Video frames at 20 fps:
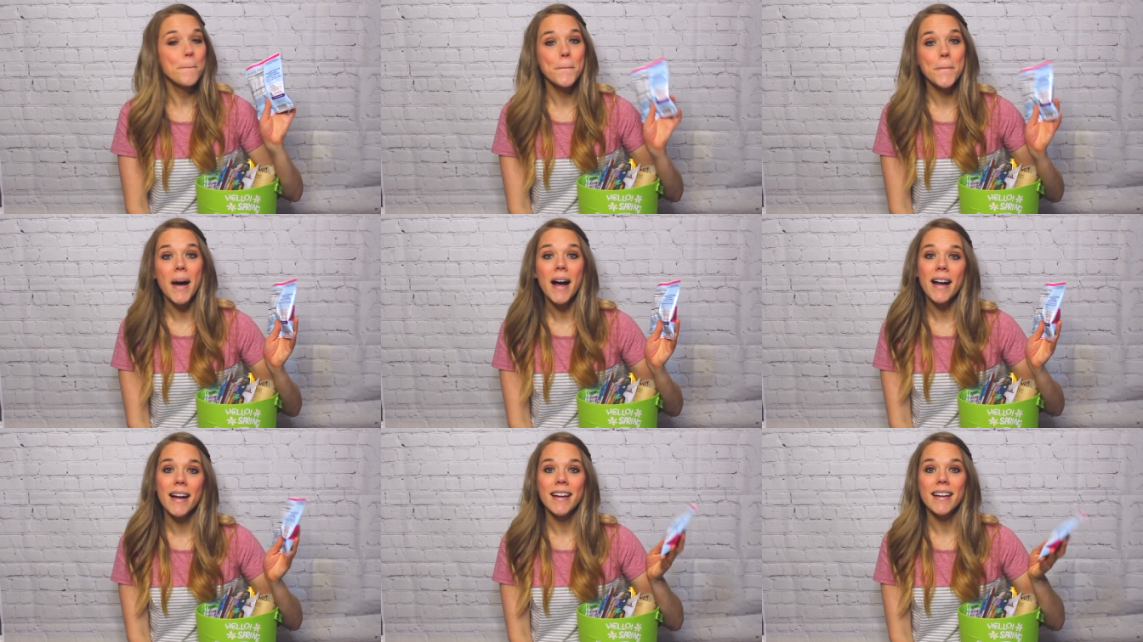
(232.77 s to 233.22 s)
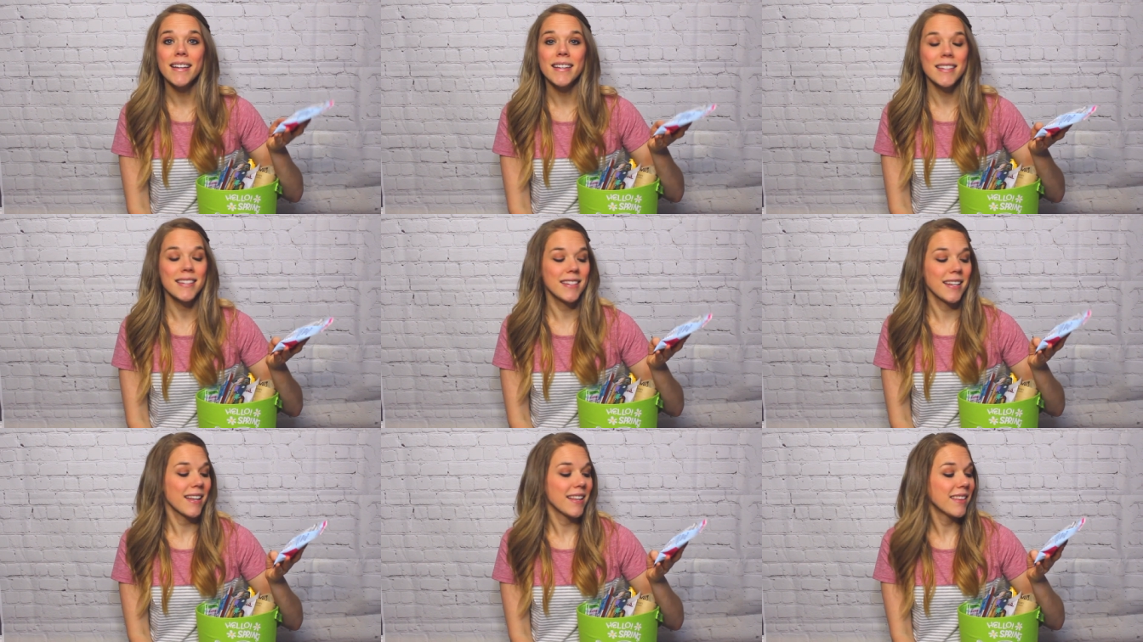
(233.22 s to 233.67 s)
but
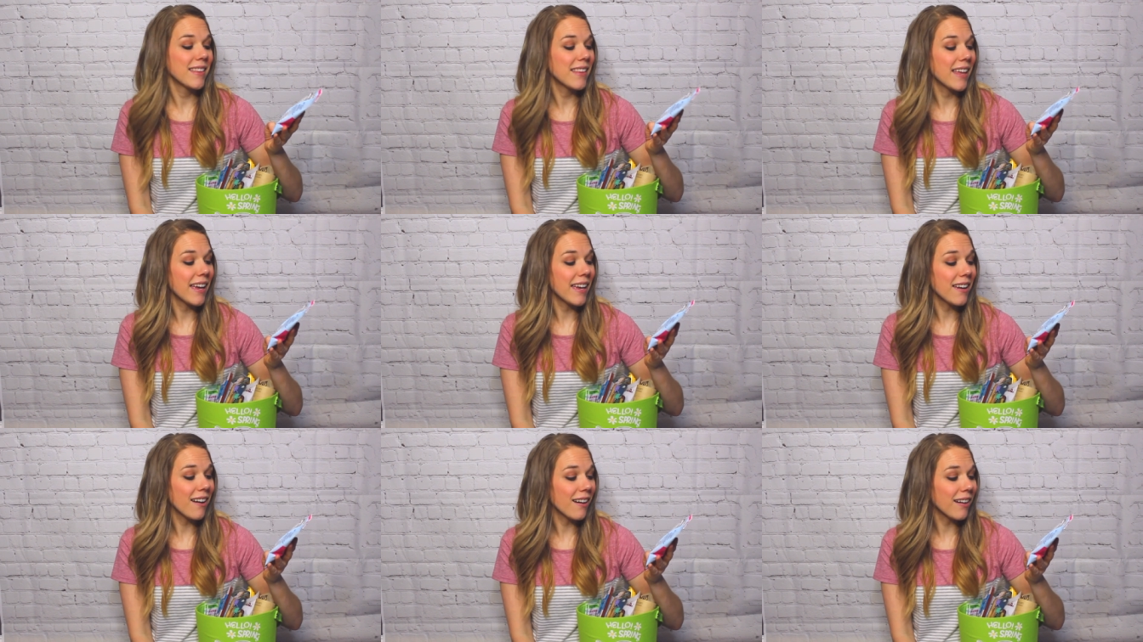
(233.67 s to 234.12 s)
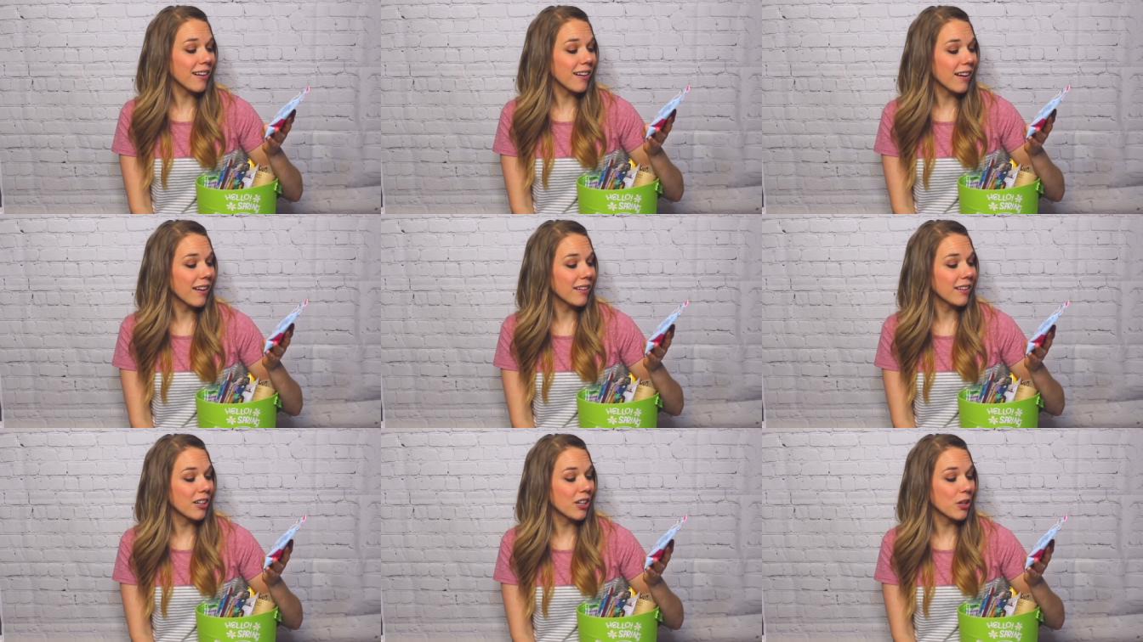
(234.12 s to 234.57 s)
they are
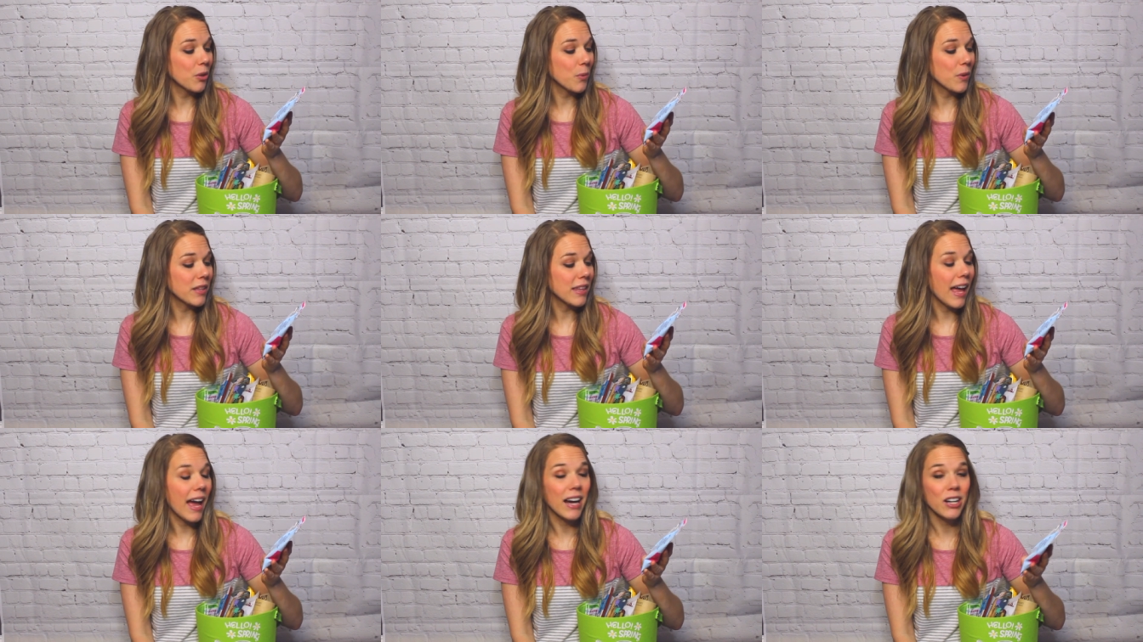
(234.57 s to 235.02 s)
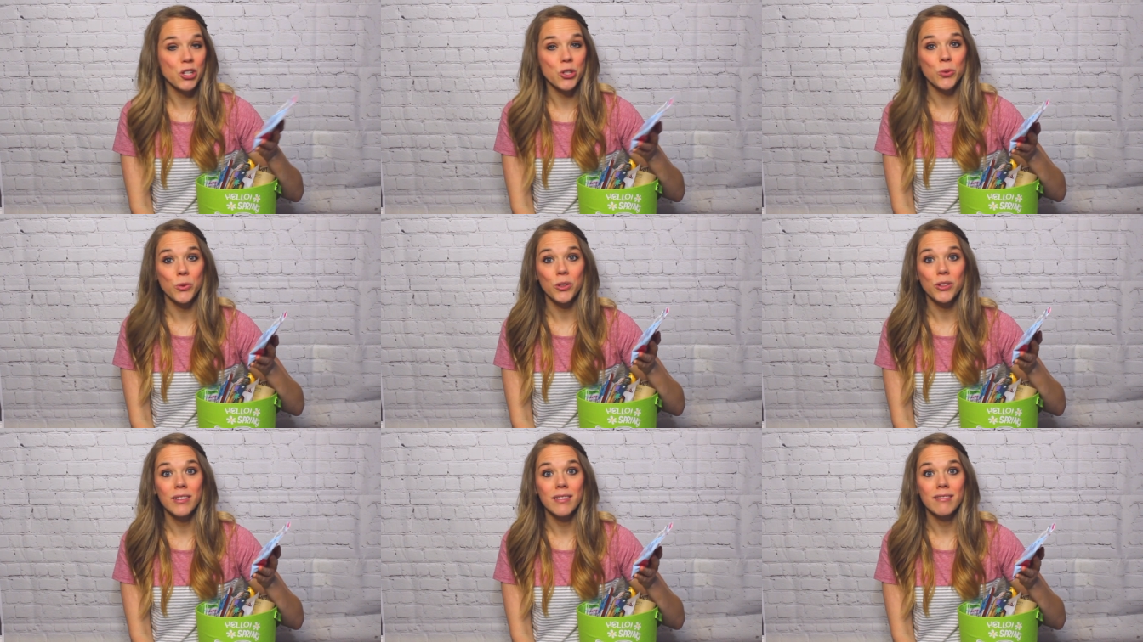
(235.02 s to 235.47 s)
colored with
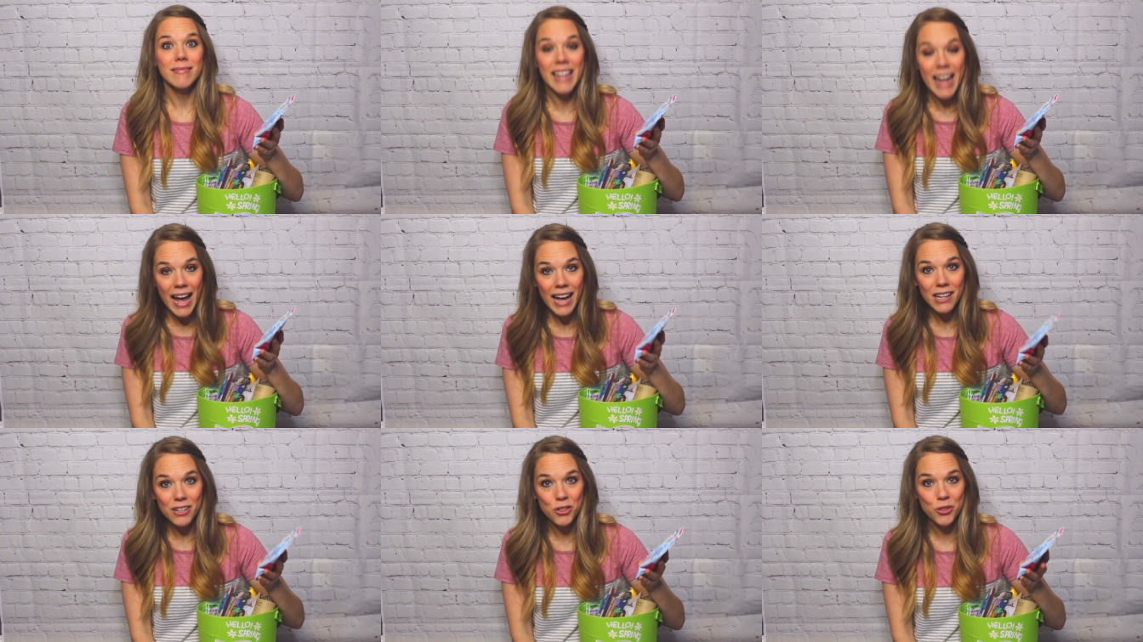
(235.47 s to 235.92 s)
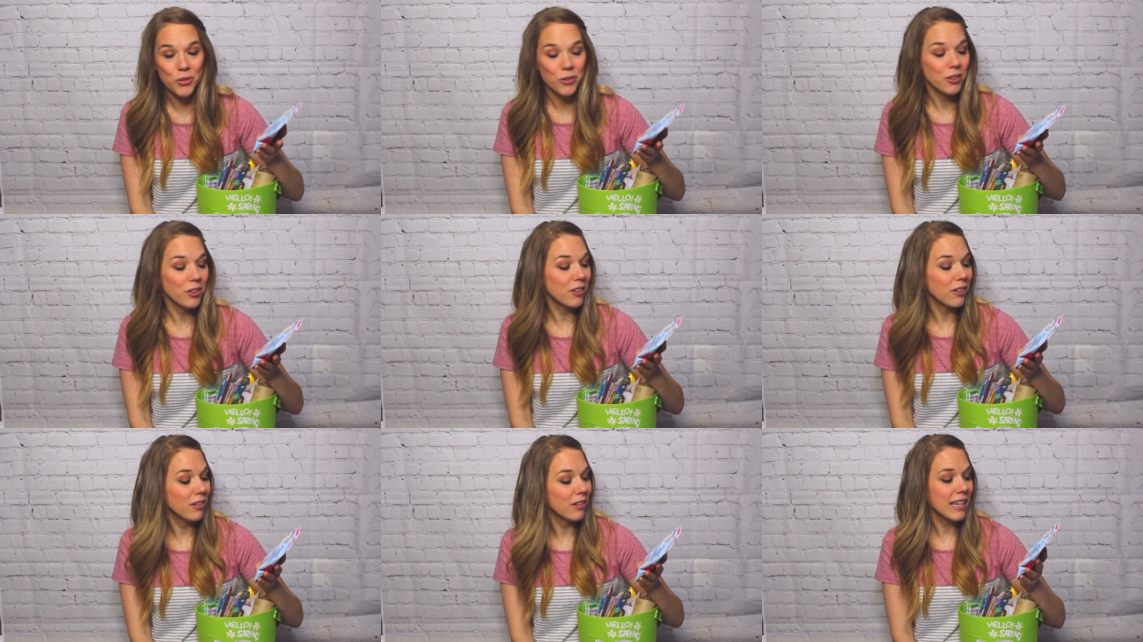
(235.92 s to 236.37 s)
actual
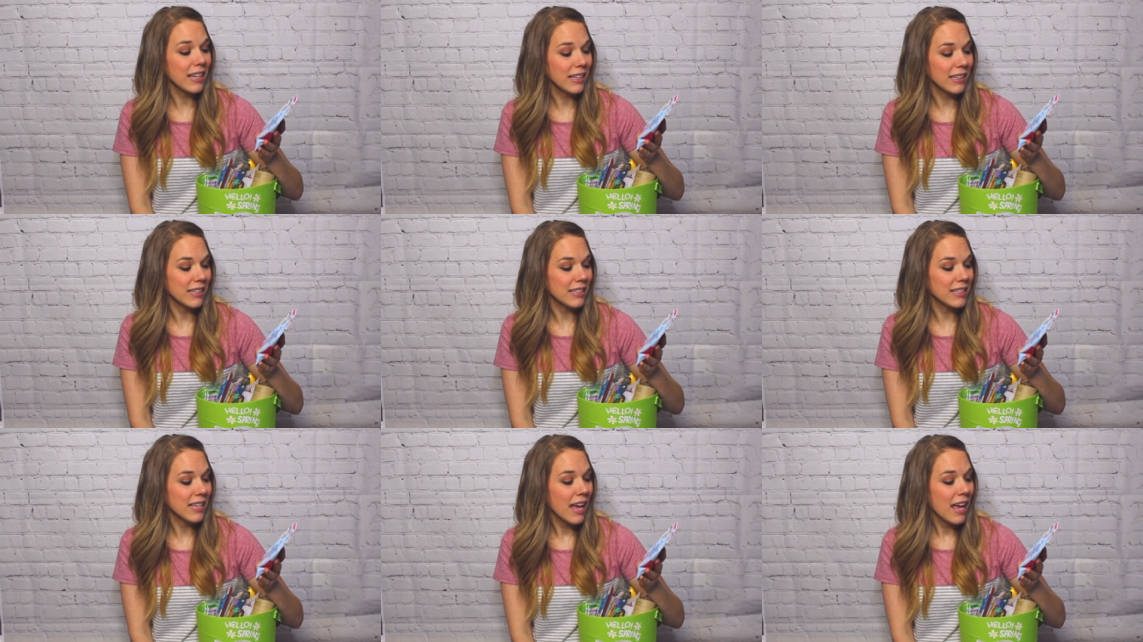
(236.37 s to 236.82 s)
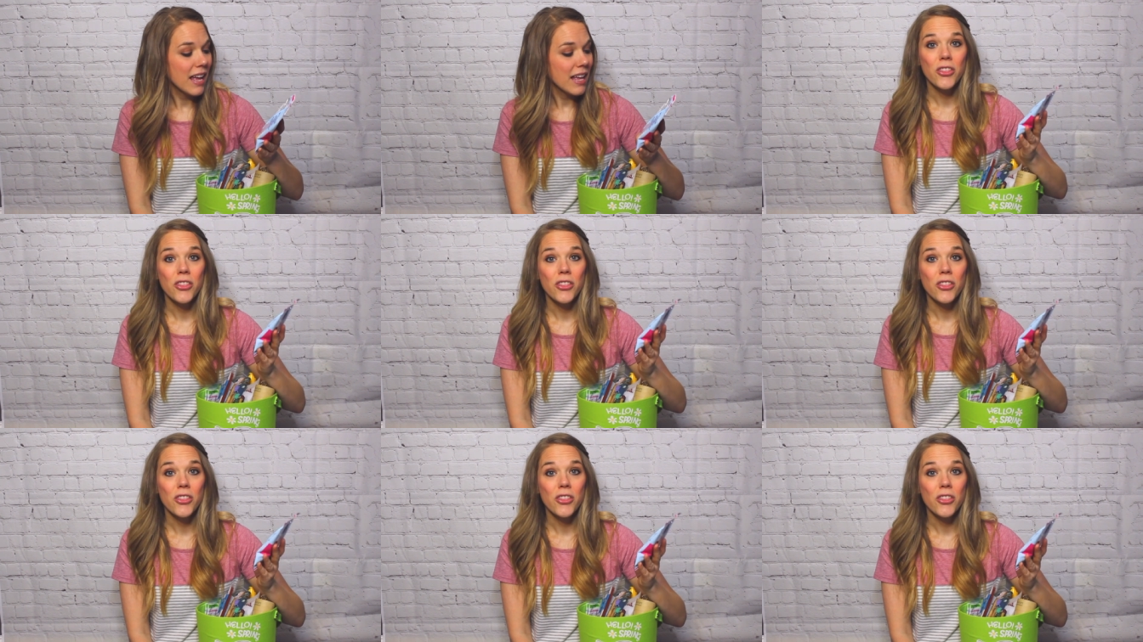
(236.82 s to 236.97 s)
natural things.